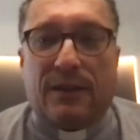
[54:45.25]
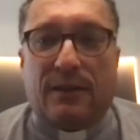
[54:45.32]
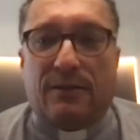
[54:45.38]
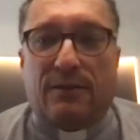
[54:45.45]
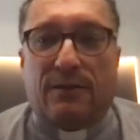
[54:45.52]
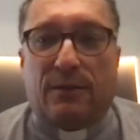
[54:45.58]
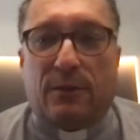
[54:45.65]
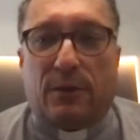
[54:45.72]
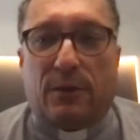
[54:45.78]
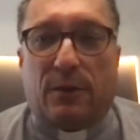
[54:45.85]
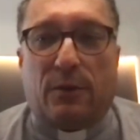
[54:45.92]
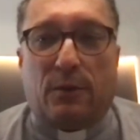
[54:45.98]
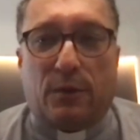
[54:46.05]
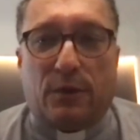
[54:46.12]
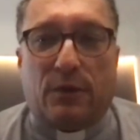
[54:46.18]
for
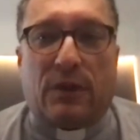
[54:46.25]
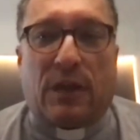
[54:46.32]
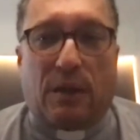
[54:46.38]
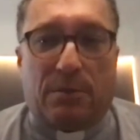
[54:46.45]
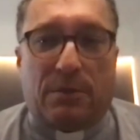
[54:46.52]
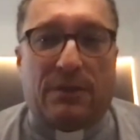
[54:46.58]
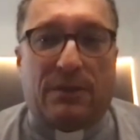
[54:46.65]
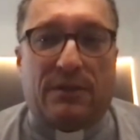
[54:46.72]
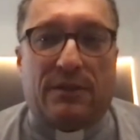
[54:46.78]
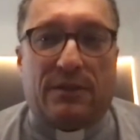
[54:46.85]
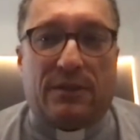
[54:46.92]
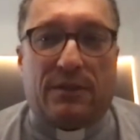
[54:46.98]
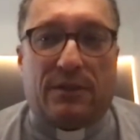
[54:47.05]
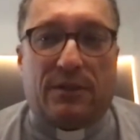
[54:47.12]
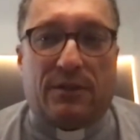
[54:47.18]
all what happened
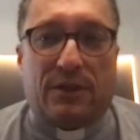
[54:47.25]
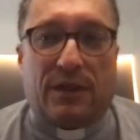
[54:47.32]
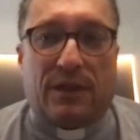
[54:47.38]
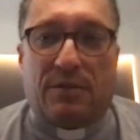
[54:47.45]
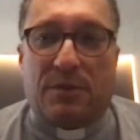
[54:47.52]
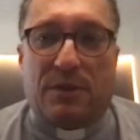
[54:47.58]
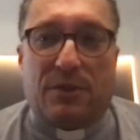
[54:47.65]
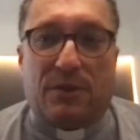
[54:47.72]
on the Camino.